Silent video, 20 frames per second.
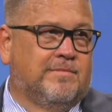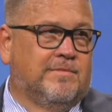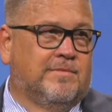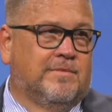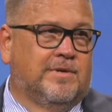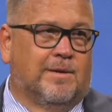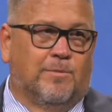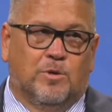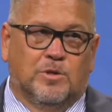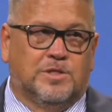
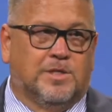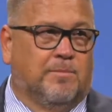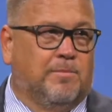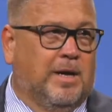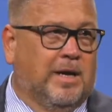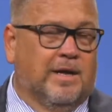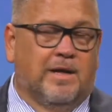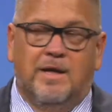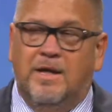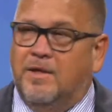Come on,
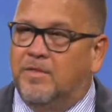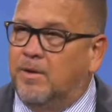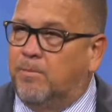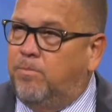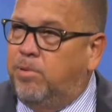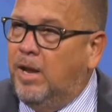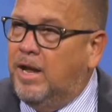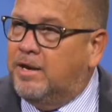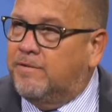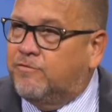somebody. The
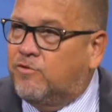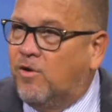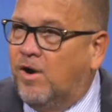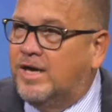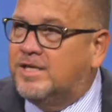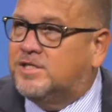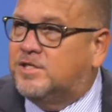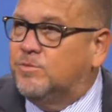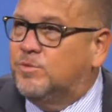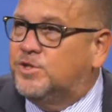blood of
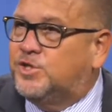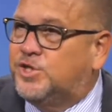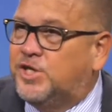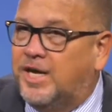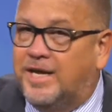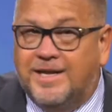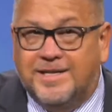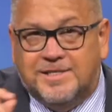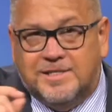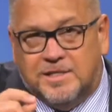Christ that was
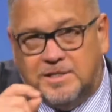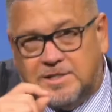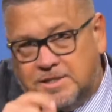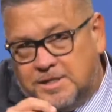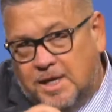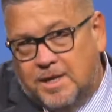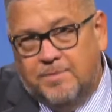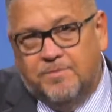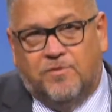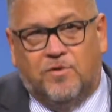shed, it's the
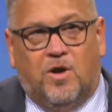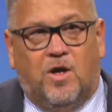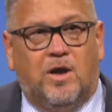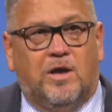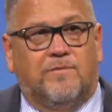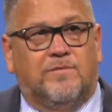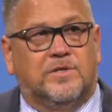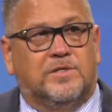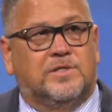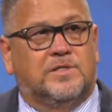same for all
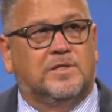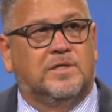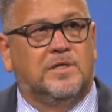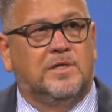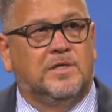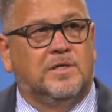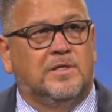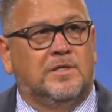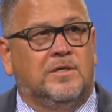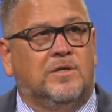of us.
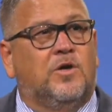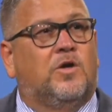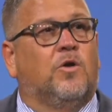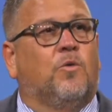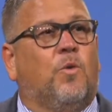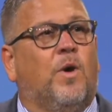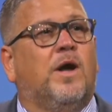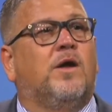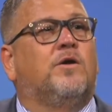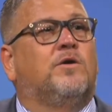You can
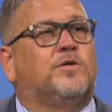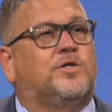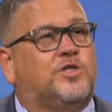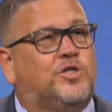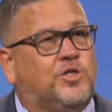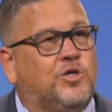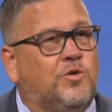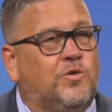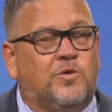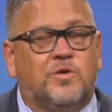wear your
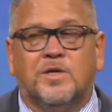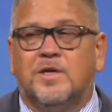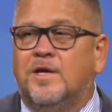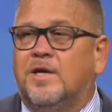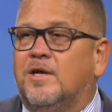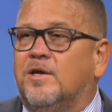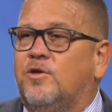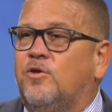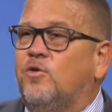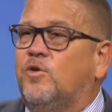suit,
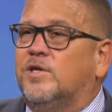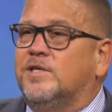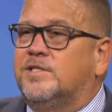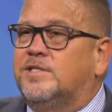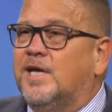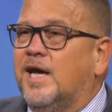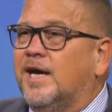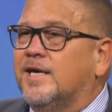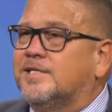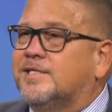you can
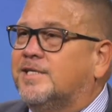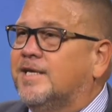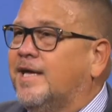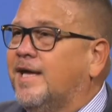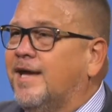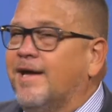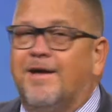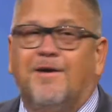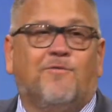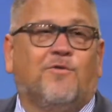text to
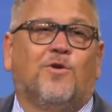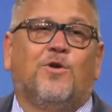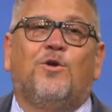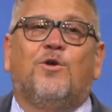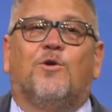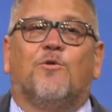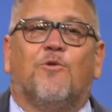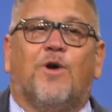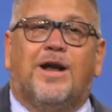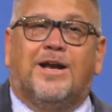give, or you
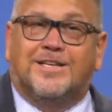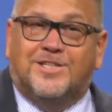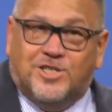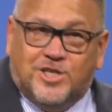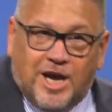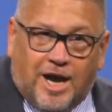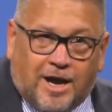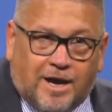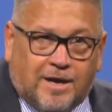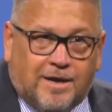can write a
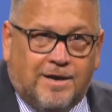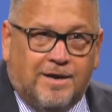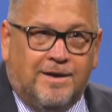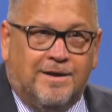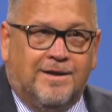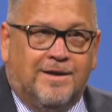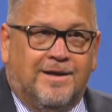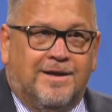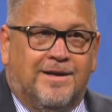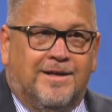check.
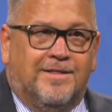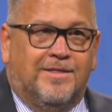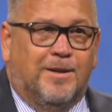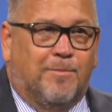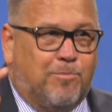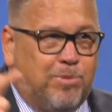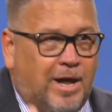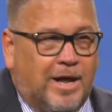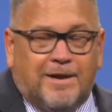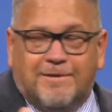The
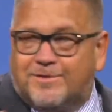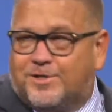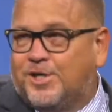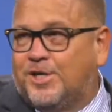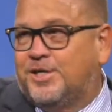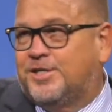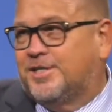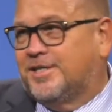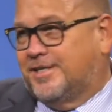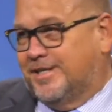blood of
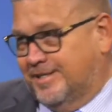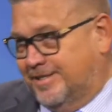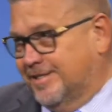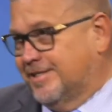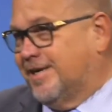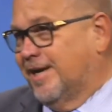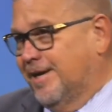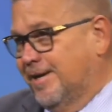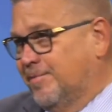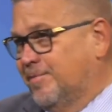Jesus is the
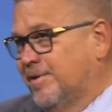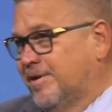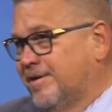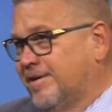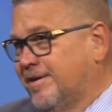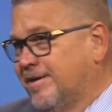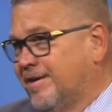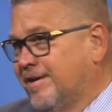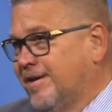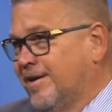same.
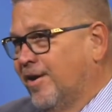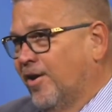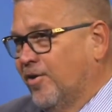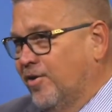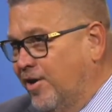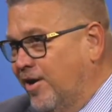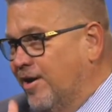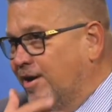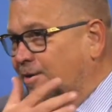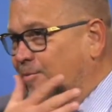Are
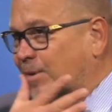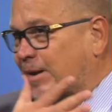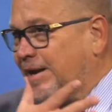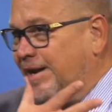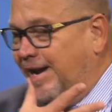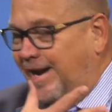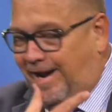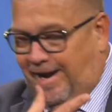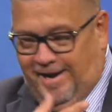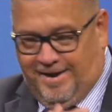you hearing me
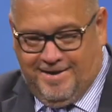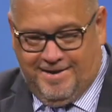today?